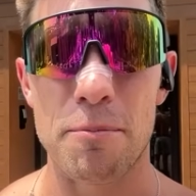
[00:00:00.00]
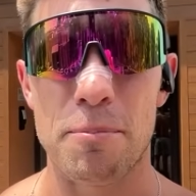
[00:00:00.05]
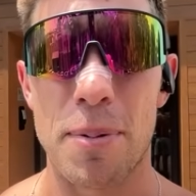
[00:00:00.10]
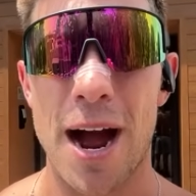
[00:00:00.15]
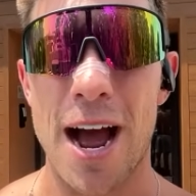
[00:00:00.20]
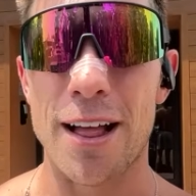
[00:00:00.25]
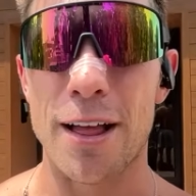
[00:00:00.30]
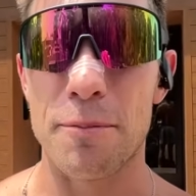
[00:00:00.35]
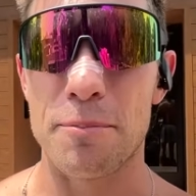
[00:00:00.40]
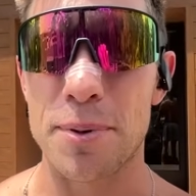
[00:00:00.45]

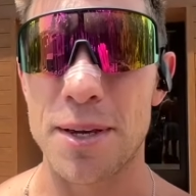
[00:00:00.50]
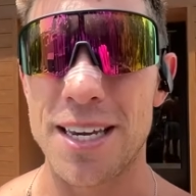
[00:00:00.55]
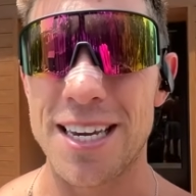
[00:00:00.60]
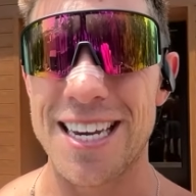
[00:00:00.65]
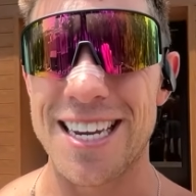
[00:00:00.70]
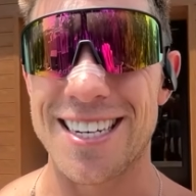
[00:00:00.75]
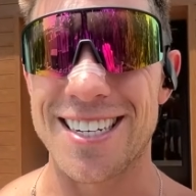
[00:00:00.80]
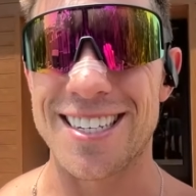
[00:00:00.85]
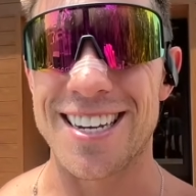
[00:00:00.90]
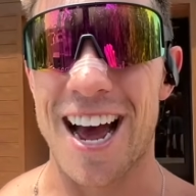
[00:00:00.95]

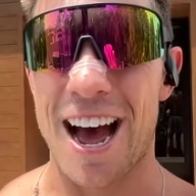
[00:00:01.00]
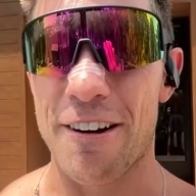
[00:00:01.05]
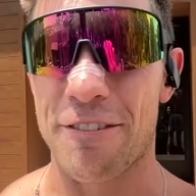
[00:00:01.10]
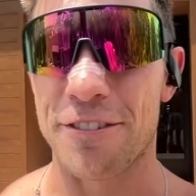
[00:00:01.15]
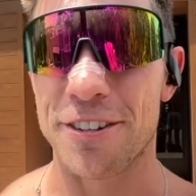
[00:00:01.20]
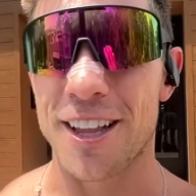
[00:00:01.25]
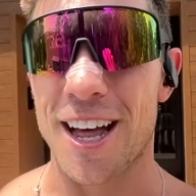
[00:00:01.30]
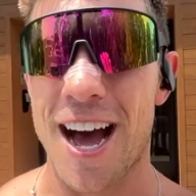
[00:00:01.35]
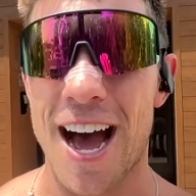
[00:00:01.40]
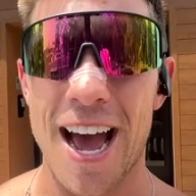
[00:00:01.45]

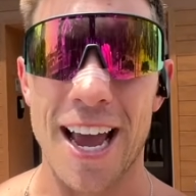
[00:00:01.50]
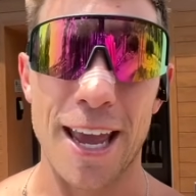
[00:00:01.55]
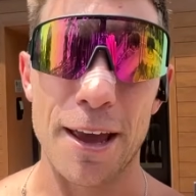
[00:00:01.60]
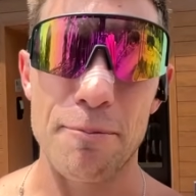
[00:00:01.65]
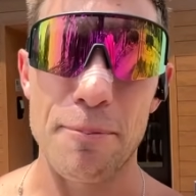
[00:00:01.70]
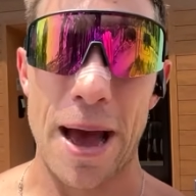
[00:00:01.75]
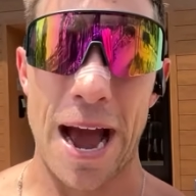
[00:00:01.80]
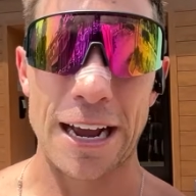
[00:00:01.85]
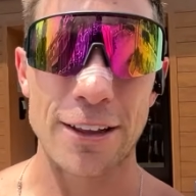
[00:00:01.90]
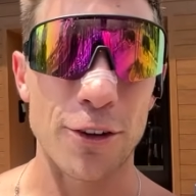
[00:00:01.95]
pilotpete.fly. Get
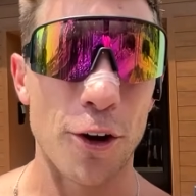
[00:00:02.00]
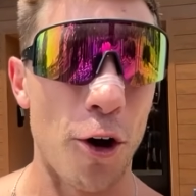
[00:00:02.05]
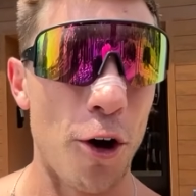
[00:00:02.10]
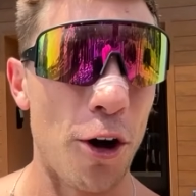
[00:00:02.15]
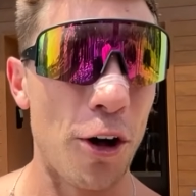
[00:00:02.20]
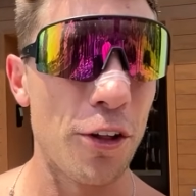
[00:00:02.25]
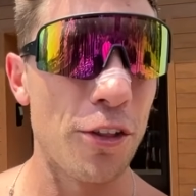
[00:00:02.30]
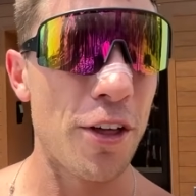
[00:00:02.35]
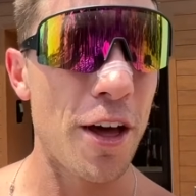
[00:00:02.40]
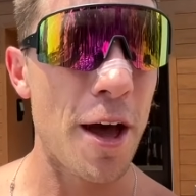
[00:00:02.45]
back to
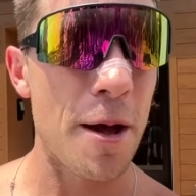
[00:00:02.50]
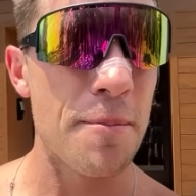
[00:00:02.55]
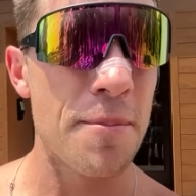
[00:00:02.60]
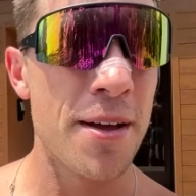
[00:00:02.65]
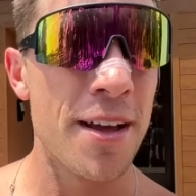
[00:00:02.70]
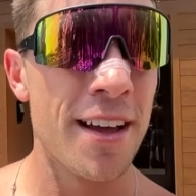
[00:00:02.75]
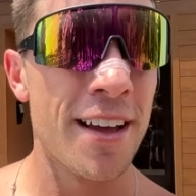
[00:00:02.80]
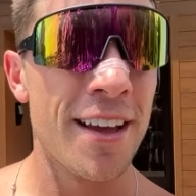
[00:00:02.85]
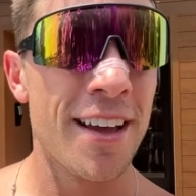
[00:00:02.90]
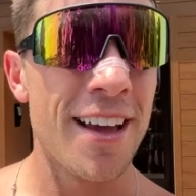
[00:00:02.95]
all of them.
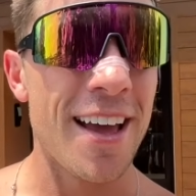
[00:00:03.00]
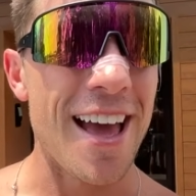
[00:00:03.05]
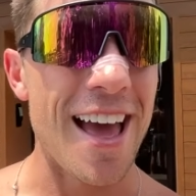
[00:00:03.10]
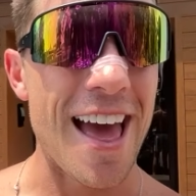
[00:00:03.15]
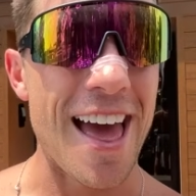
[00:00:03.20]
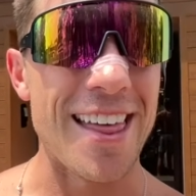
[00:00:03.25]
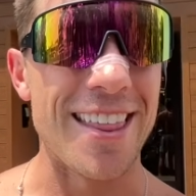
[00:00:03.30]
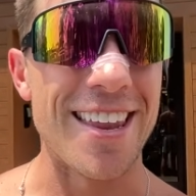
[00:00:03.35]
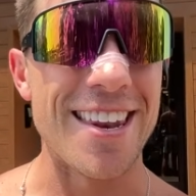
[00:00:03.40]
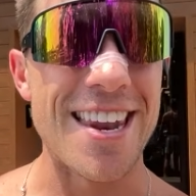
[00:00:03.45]

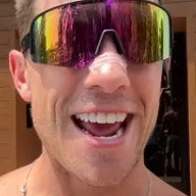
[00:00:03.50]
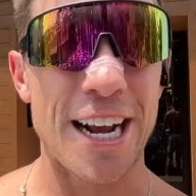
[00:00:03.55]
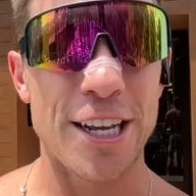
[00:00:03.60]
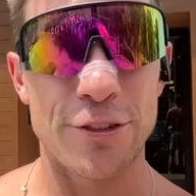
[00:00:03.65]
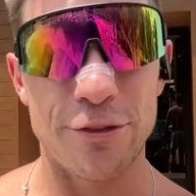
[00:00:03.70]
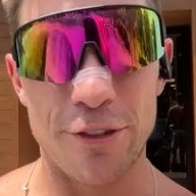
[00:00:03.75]
And the next